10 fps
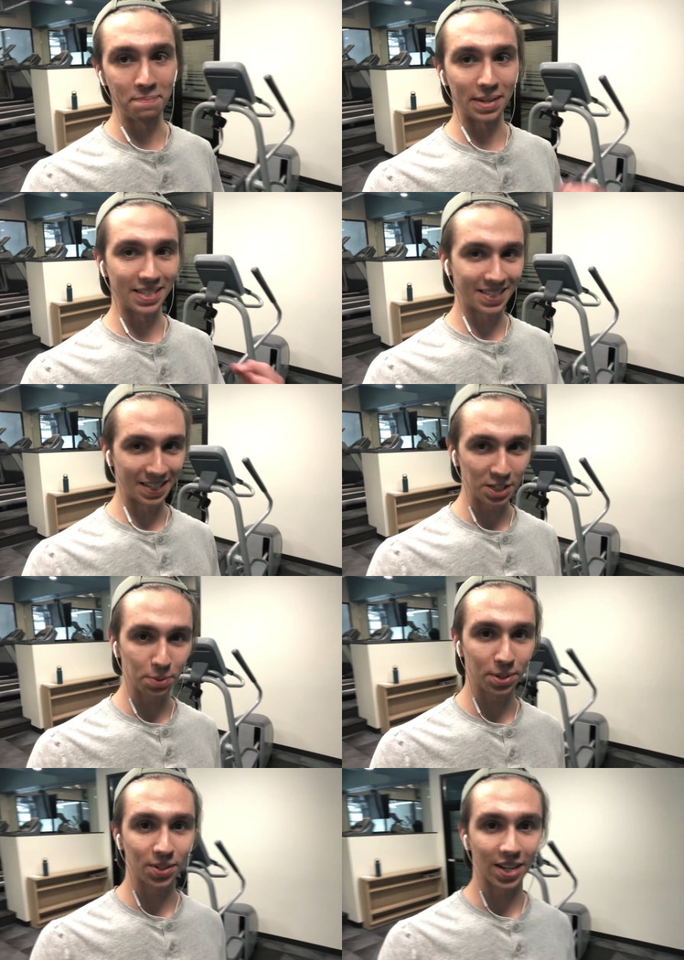Be
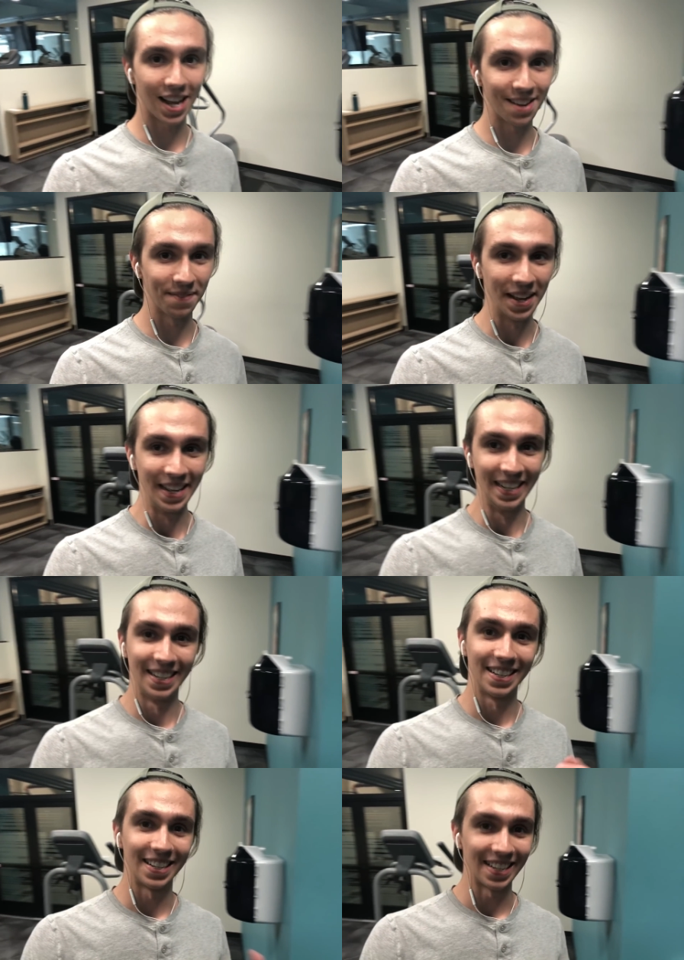stingy with your time
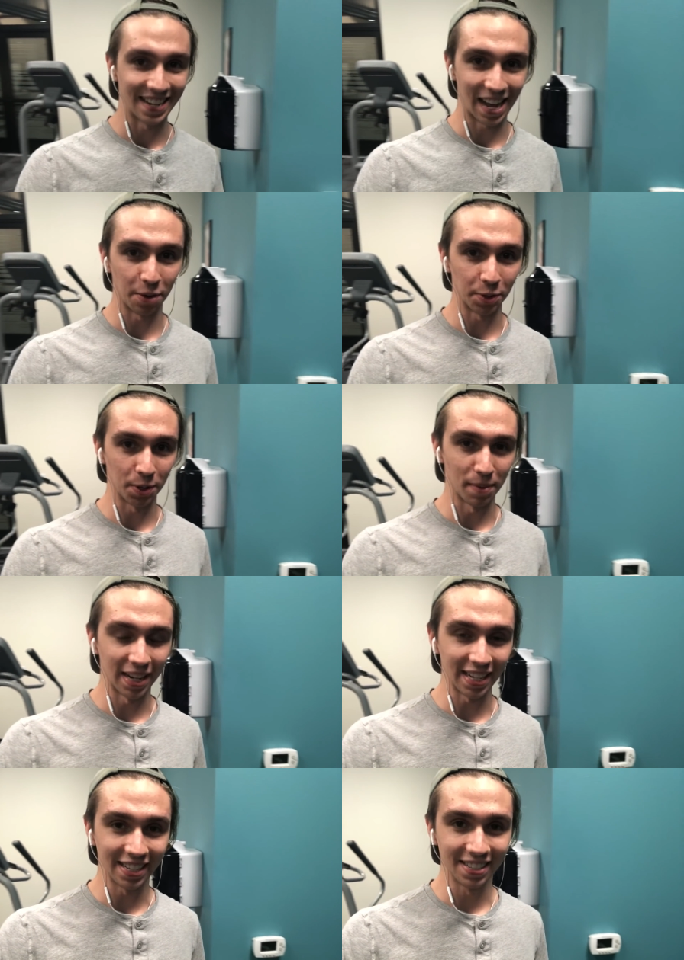and not with your
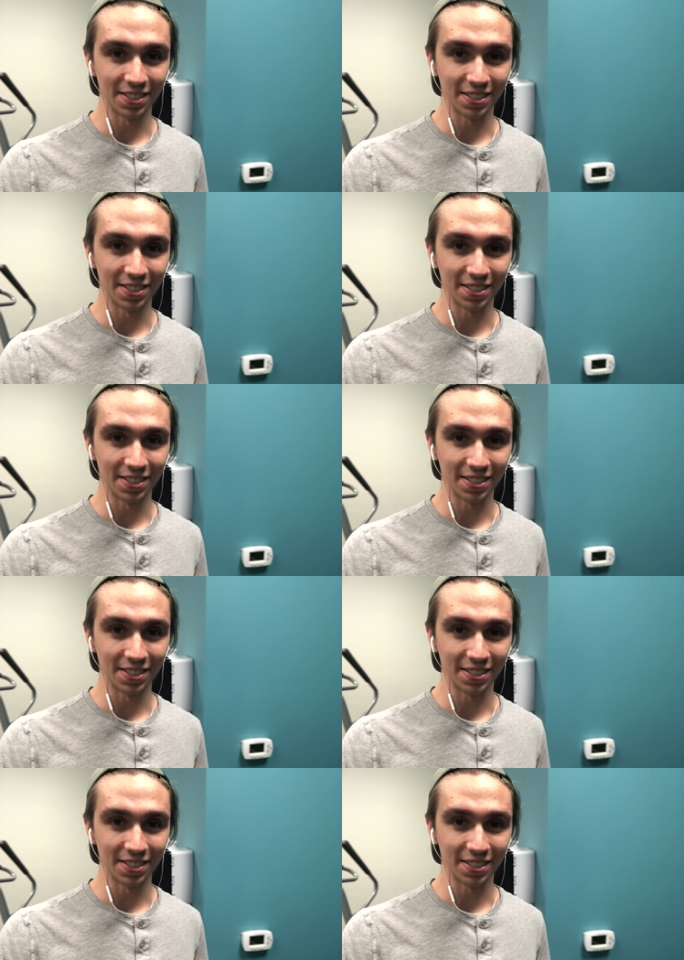money.